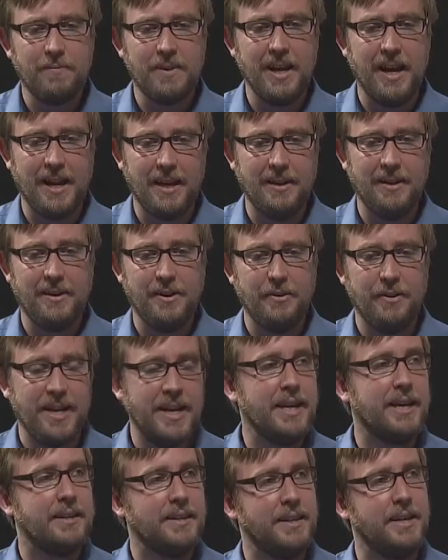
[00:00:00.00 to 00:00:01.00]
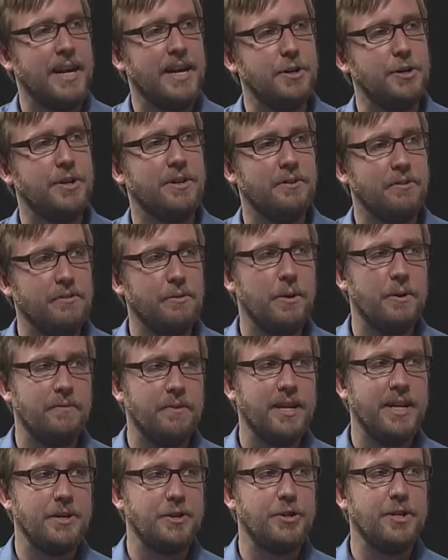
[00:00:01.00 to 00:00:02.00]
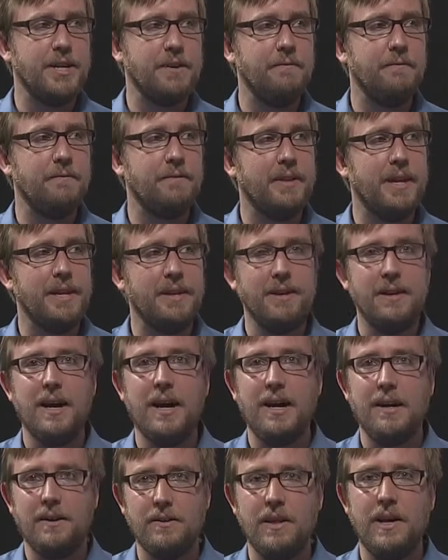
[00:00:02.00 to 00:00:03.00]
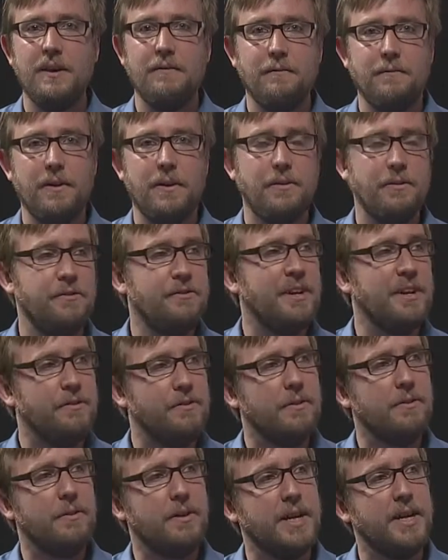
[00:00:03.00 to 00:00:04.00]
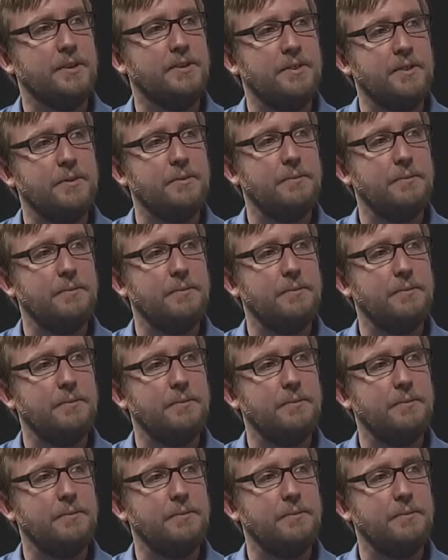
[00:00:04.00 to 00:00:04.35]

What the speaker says: and unique in the nation sort of initiative that a lot of other states are looking to.